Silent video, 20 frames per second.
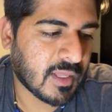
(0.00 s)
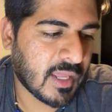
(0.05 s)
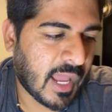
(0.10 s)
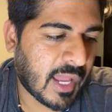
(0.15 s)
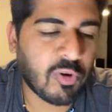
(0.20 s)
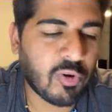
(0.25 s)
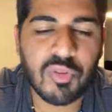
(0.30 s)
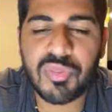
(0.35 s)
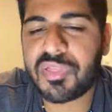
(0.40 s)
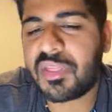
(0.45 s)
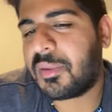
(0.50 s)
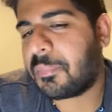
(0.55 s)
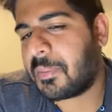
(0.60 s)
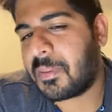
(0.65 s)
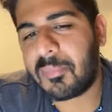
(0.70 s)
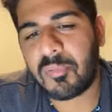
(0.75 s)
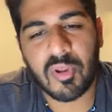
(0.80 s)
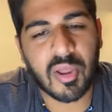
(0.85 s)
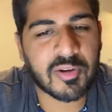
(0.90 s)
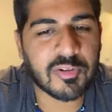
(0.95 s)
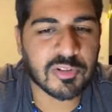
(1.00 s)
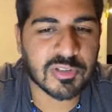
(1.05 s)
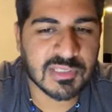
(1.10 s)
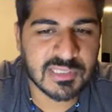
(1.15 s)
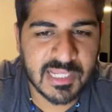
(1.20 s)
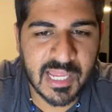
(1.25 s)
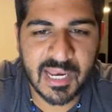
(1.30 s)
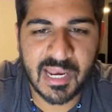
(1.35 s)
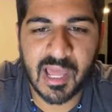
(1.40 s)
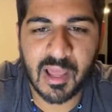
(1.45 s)
I don't think people
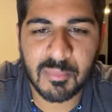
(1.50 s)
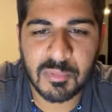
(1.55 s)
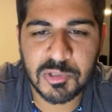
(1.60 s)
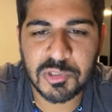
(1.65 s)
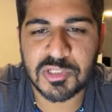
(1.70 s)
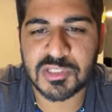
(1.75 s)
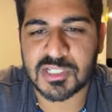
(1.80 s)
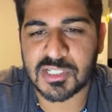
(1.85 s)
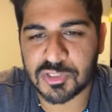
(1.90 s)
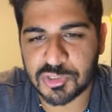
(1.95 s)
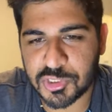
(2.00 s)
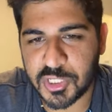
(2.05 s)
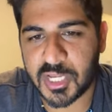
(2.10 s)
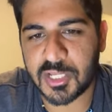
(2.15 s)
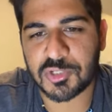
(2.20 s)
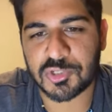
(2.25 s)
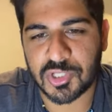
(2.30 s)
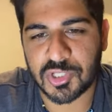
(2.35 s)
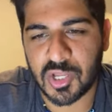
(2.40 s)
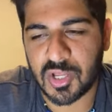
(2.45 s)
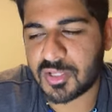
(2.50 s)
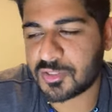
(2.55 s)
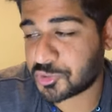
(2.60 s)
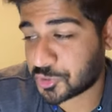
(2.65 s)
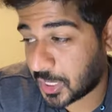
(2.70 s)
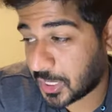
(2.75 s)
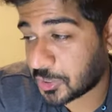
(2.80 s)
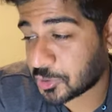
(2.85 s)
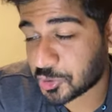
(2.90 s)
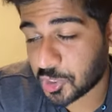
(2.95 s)
understand how much this has
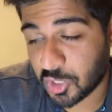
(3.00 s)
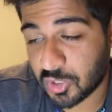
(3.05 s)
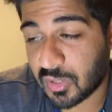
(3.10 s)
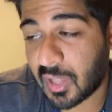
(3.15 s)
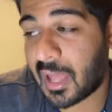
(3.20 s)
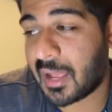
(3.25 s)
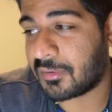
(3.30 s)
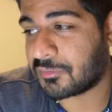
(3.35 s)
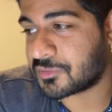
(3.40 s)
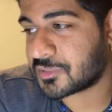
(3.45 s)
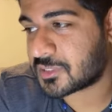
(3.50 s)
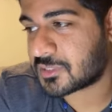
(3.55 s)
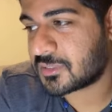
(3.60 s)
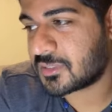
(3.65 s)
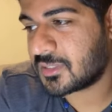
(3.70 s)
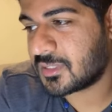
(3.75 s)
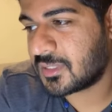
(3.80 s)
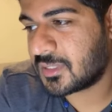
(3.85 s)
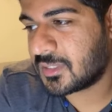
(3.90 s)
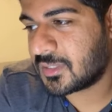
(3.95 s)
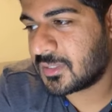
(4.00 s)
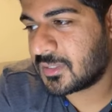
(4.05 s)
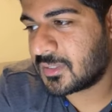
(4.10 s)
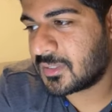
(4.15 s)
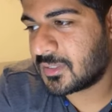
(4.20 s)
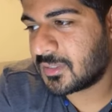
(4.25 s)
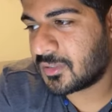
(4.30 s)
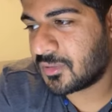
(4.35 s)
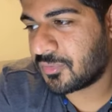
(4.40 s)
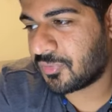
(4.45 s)
changed our lives
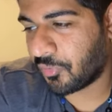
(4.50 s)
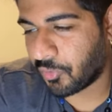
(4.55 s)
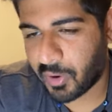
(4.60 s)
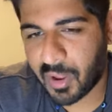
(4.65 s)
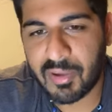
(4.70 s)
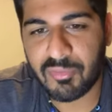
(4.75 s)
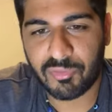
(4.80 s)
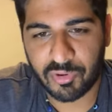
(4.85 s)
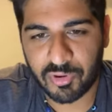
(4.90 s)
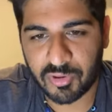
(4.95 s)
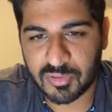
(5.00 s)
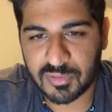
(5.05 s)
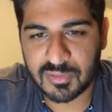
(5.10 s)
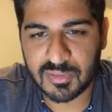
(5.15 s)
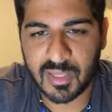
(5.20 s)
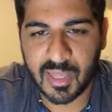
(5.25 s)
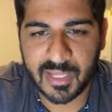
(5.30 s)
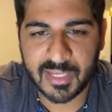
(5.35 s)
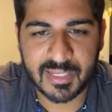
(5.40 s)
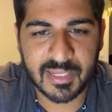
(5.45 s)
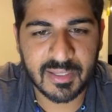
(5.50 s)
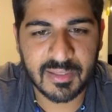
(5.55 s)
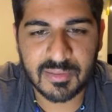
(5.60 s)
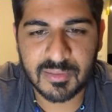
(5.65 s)
forever. Like,